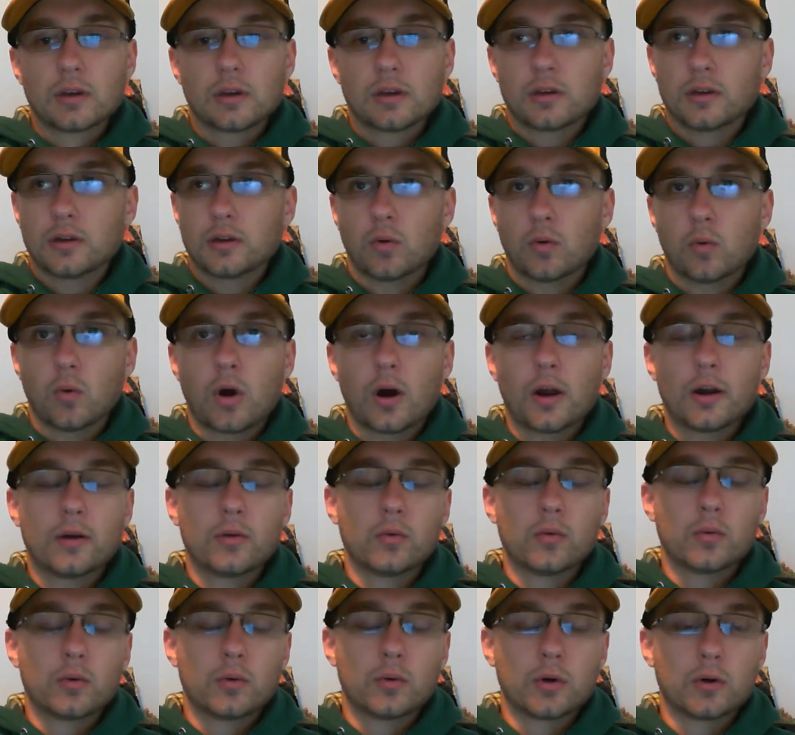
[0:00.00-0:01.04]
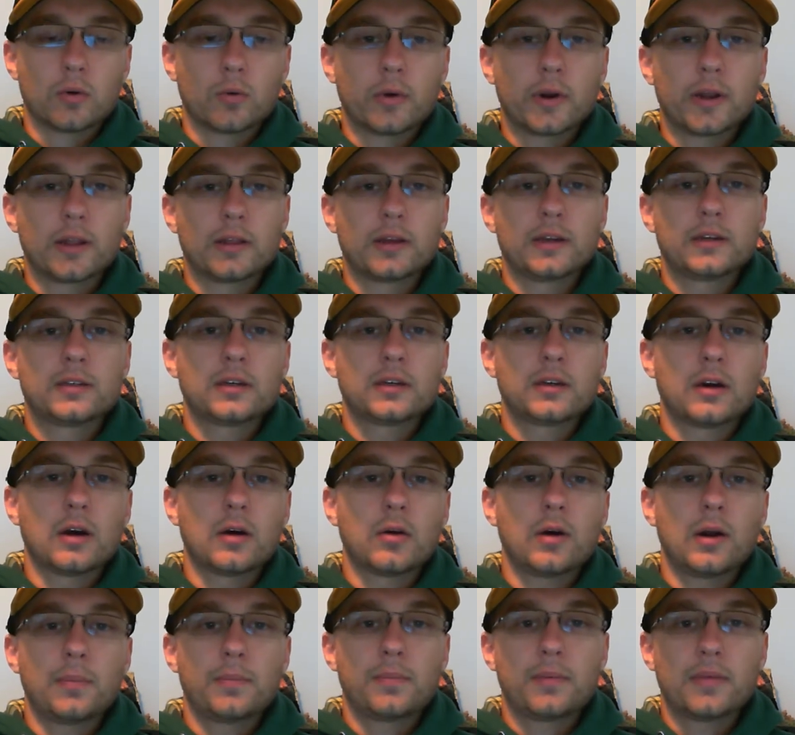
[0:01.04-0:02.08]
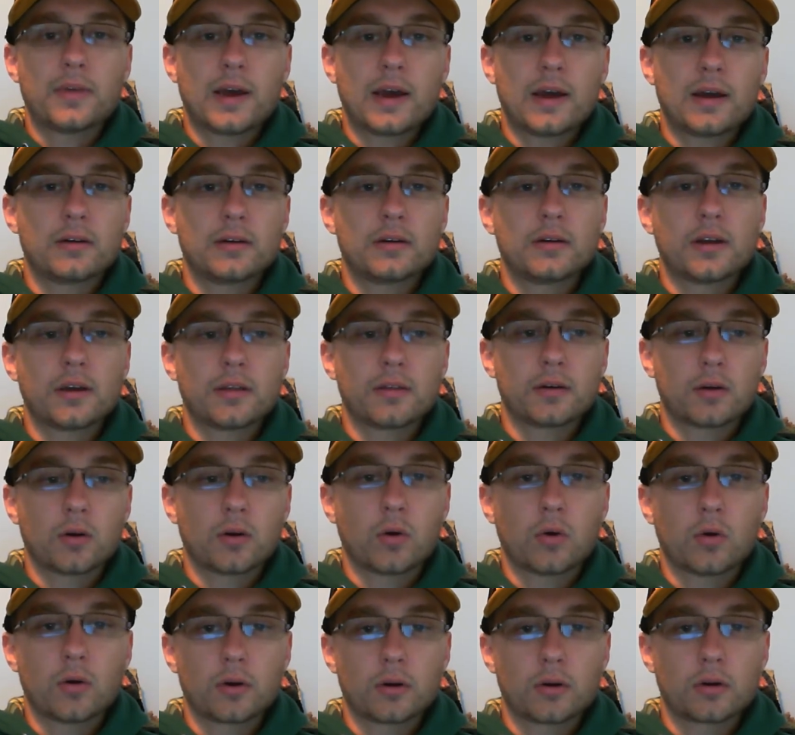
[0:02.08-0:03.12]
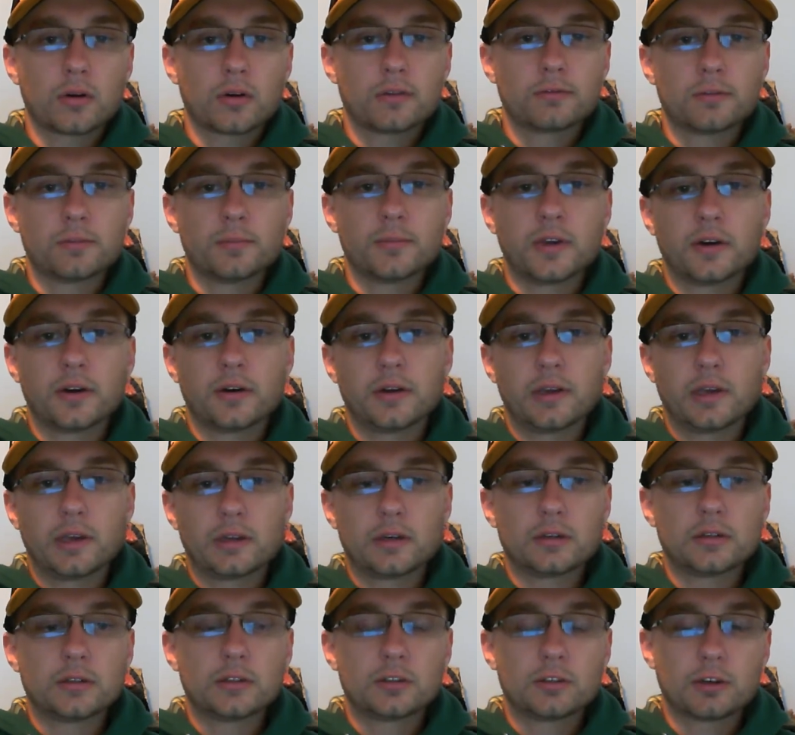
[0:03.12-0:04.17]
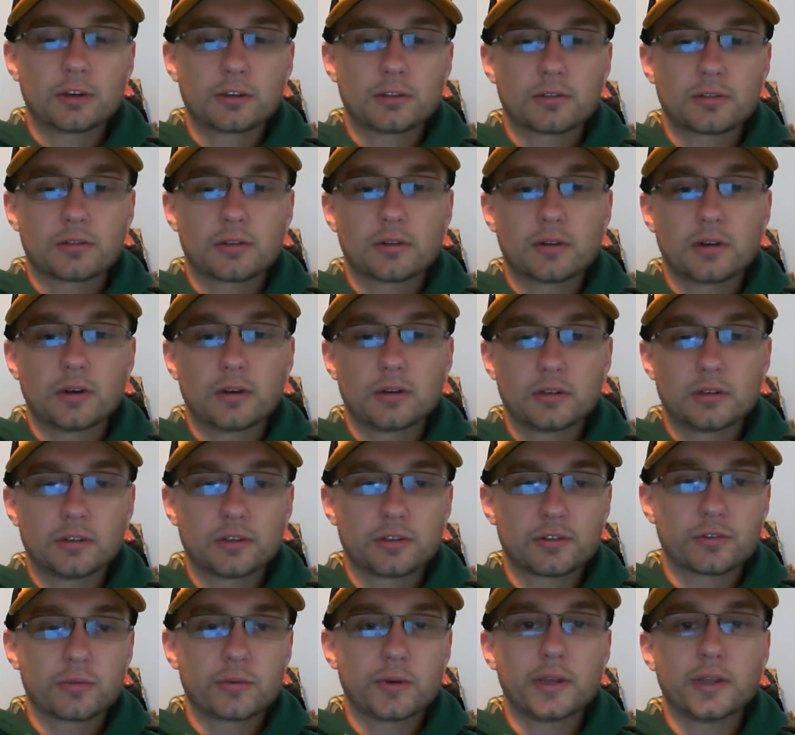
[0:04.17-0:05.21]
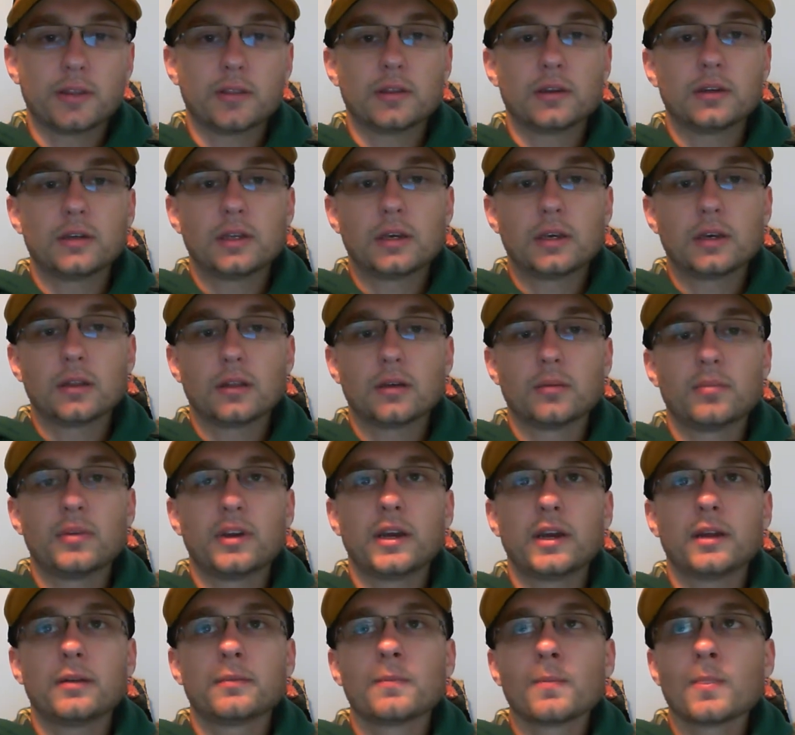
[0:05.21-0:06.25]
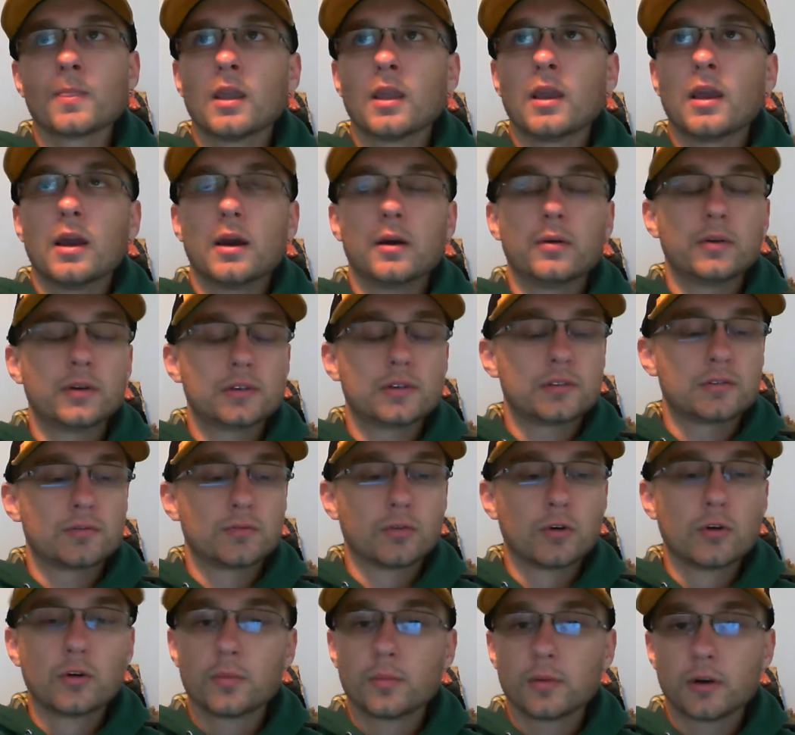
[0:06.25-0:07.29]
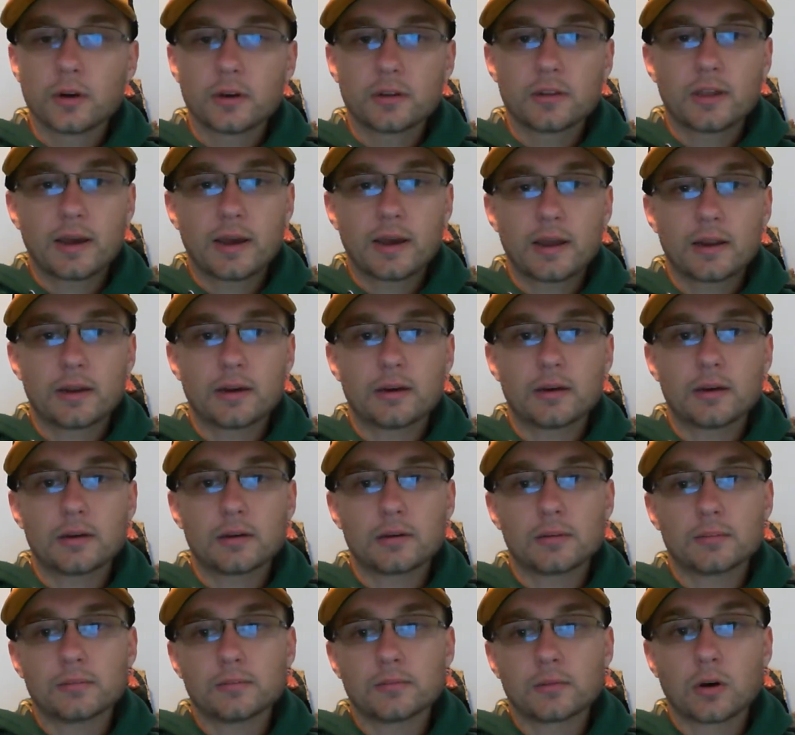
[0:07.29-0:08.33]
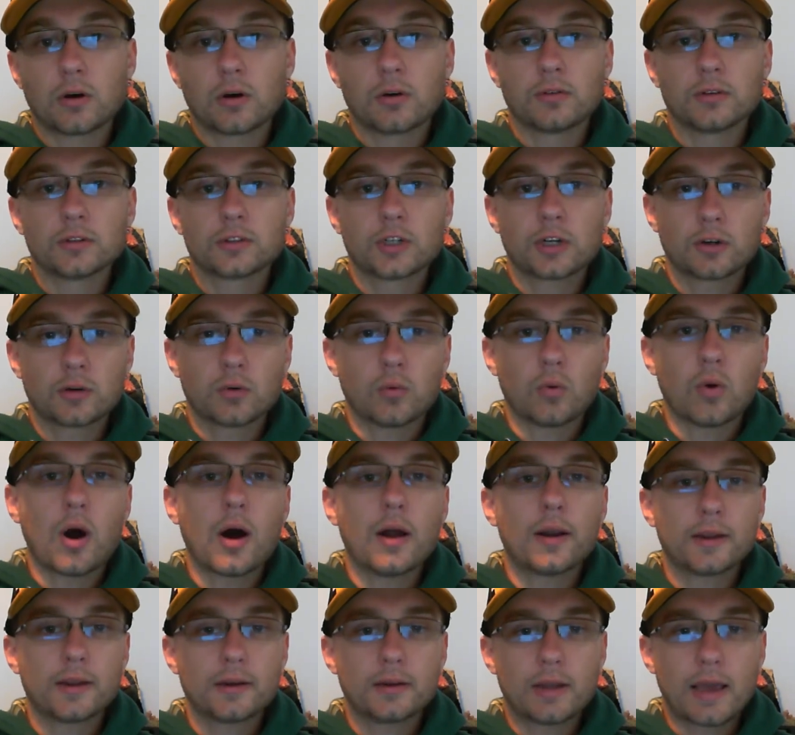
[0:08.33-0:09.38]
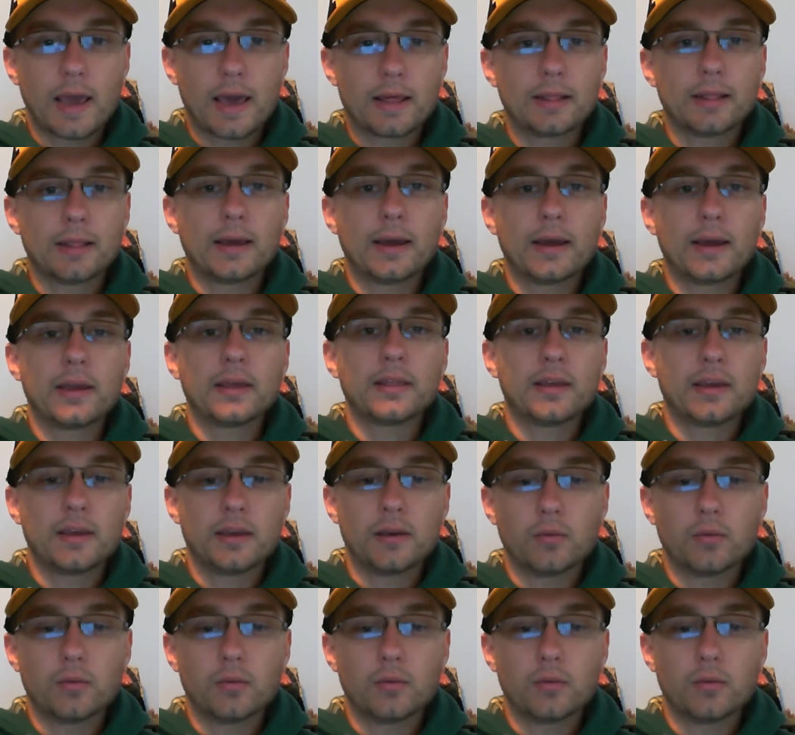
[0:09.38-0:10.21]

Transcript: You know, want, we're willing to go up that another quarter of a million just uh, to sweeten the deal a bit. It was rumored that um, Kovalchuk wanted L A, that he